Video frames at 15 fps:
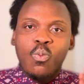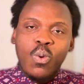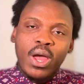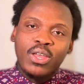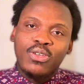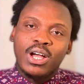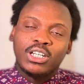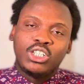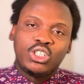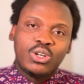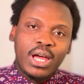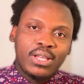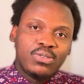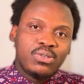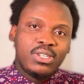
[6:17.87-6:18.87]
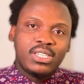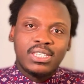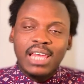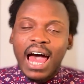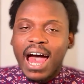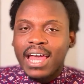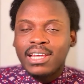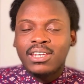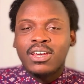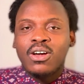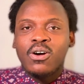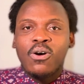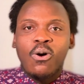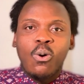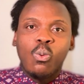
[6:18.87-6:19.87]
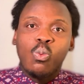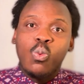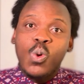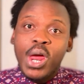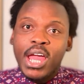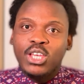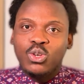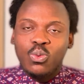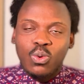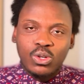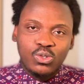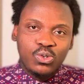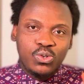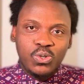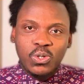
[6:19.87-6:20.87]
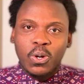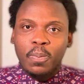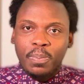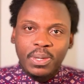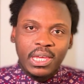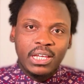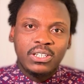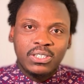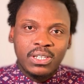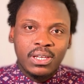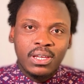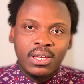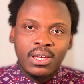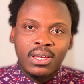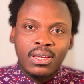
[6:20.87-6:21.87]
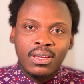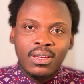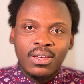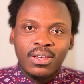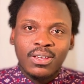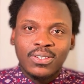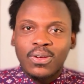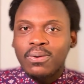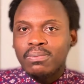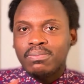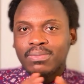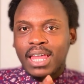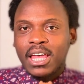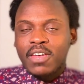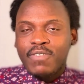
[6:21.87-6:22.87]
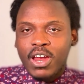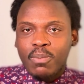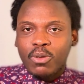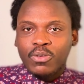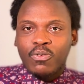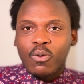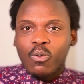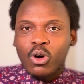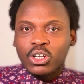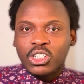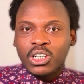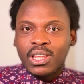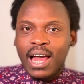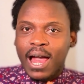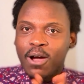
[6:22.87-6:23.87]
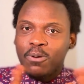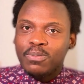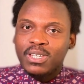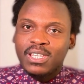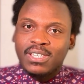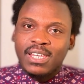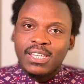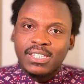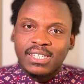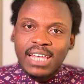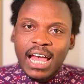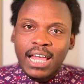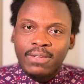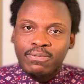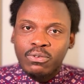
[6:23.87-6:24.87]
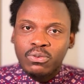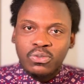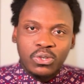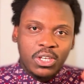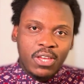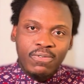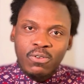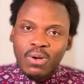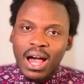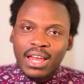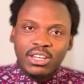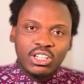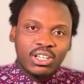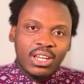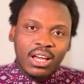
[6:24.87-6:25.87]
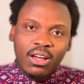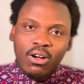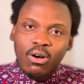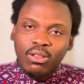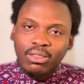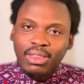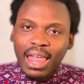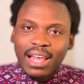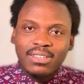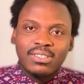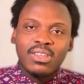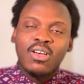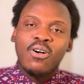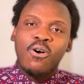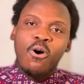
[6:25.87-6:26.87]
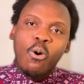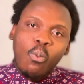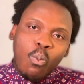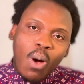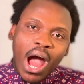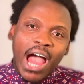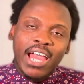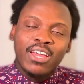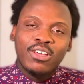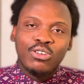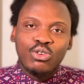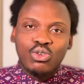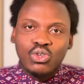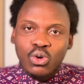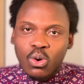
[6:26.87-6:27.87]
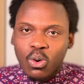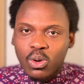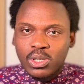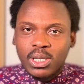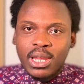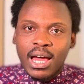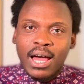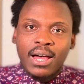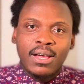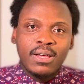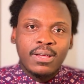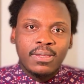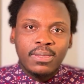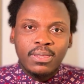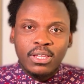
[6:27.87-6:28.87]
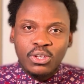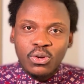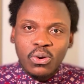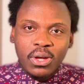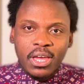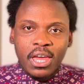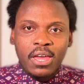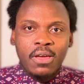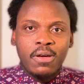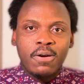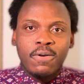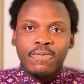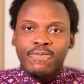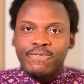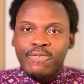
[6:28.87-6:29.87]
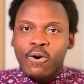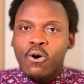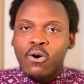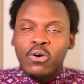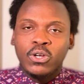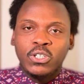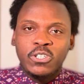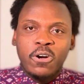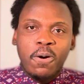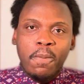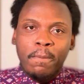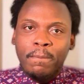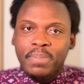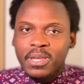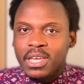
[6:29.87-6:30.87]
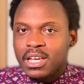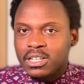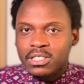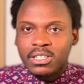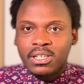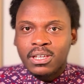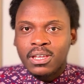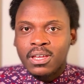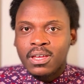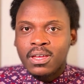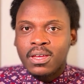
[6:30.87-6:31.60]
when you are trying to decide on where you want to do your PhD. So, thank you very much for watching. I hope this is insightful to give you additional context on why you should consider the UK for your PhD.